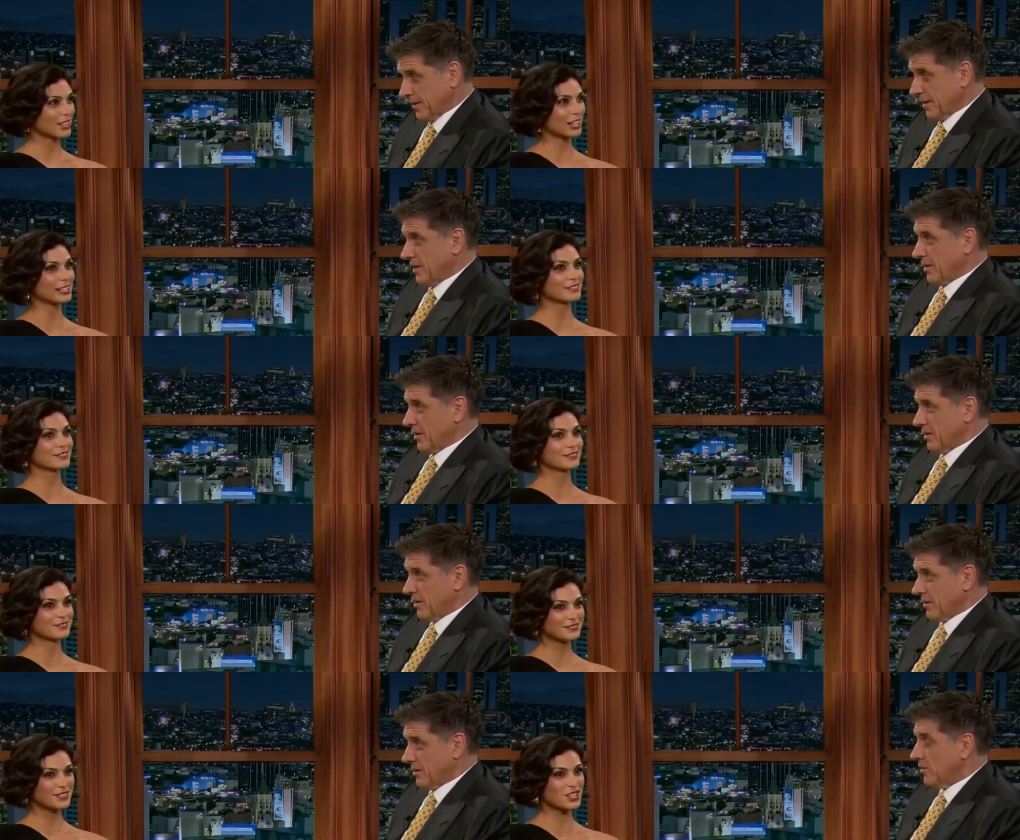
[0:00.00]
Speaker 1: Got
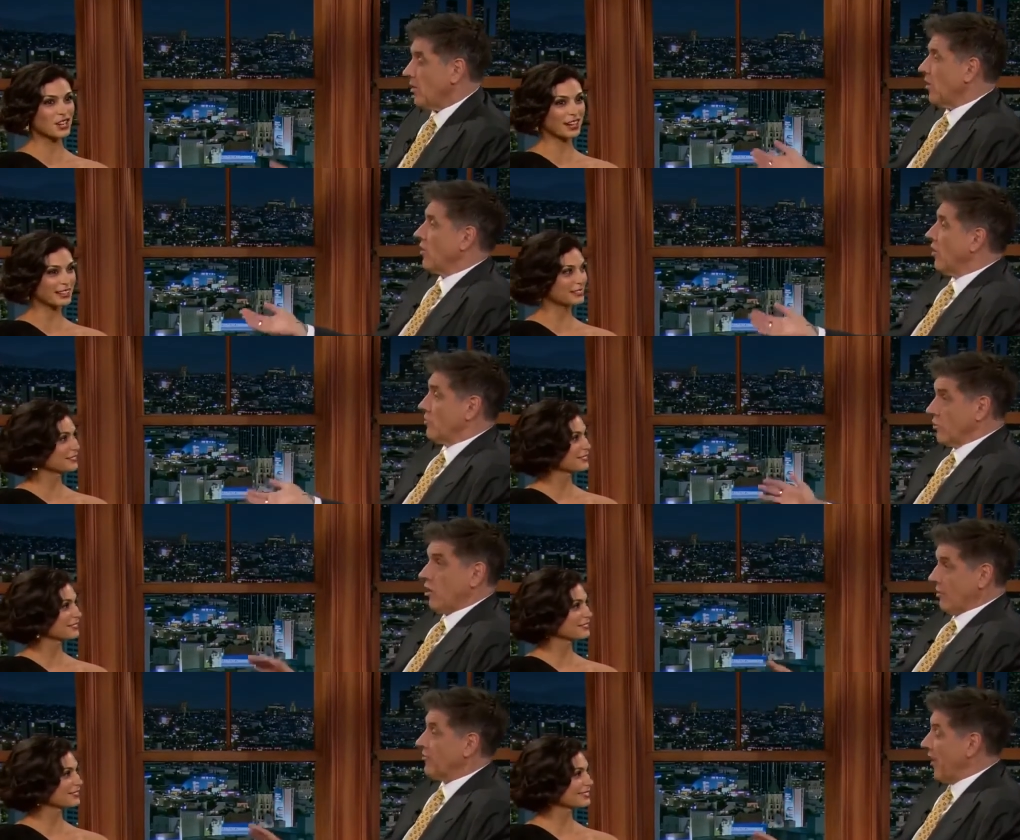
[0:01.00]
it. No, no, no,
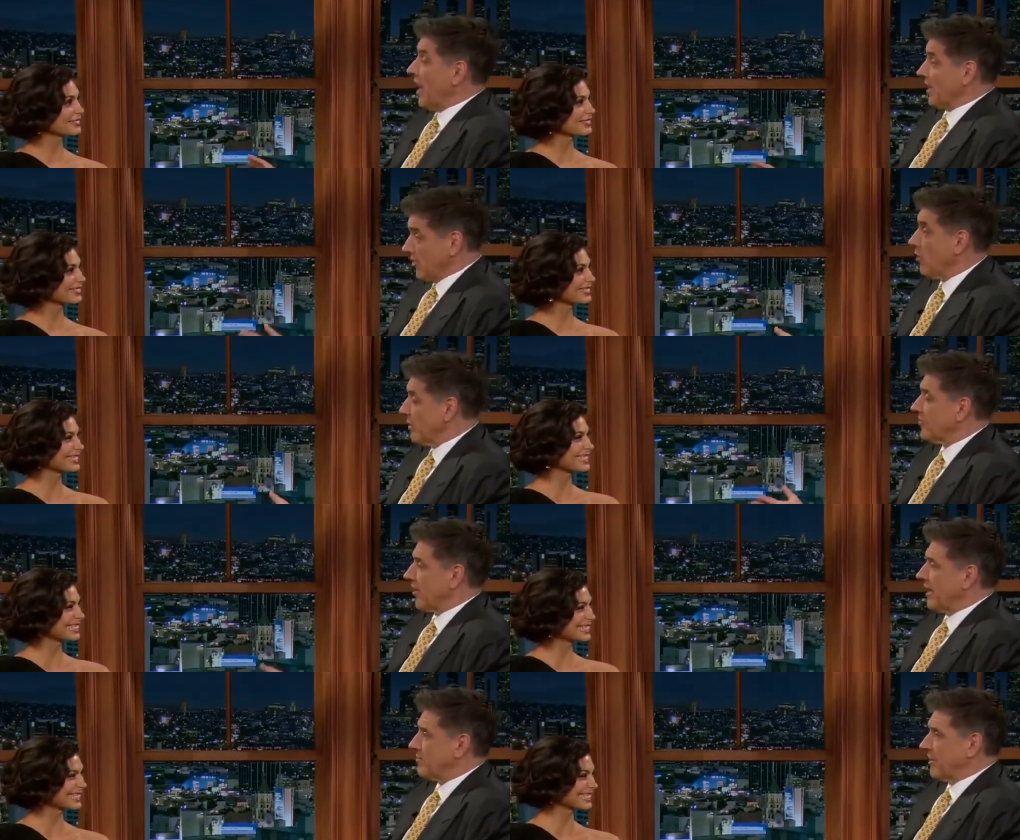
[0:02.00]
no, we're fine. No, we're
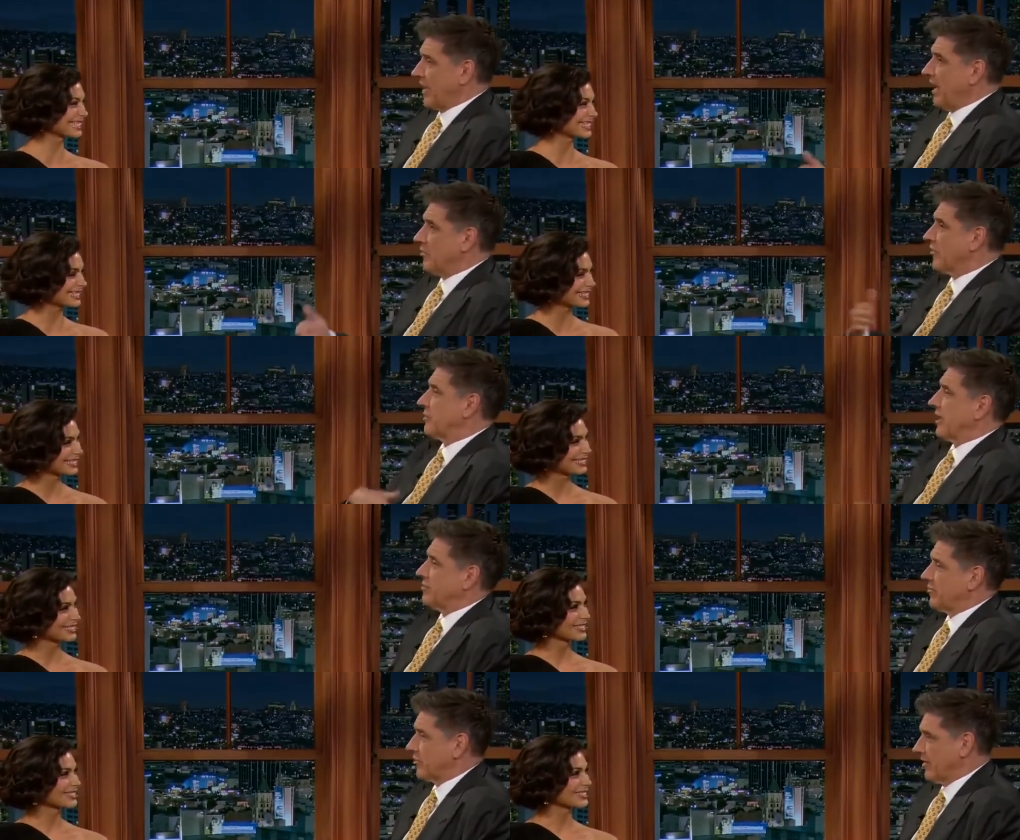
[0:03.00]
fine. But I was
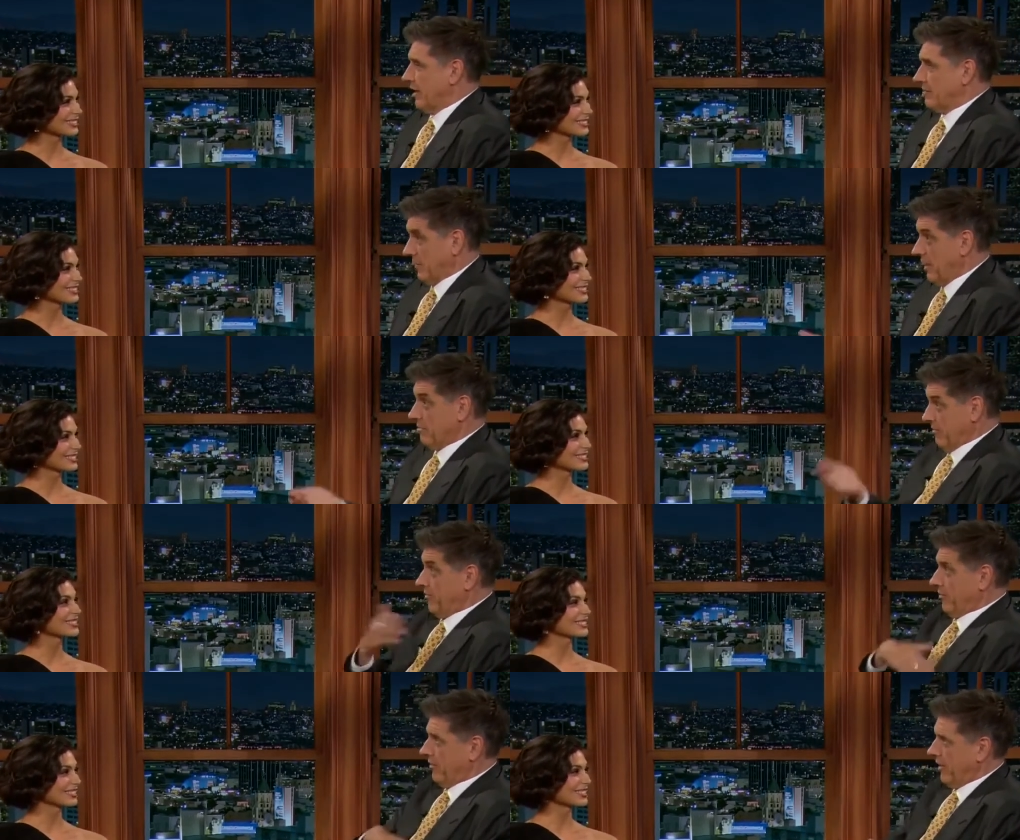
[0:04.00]
married before that, and
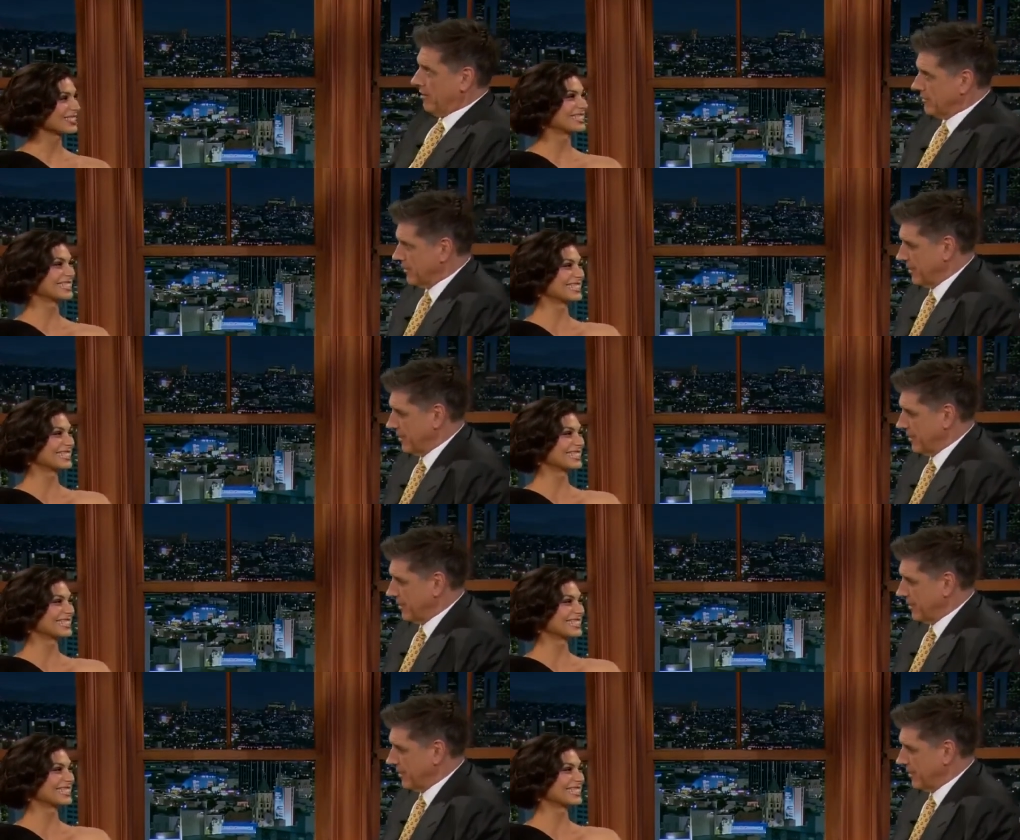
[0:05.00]
before that.